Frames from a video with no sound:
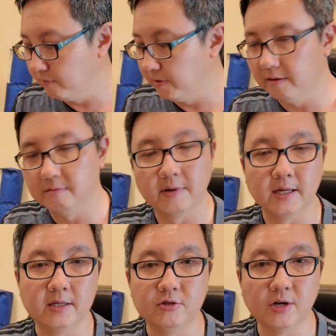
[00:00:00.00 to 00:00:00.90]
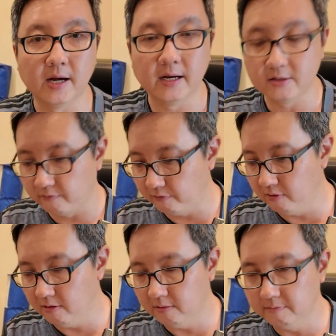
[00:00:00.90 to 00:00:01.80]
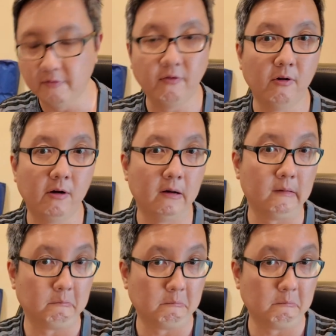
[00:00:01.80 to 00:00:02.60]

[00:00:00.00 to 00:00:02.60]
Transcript: with my DJI Action 4 before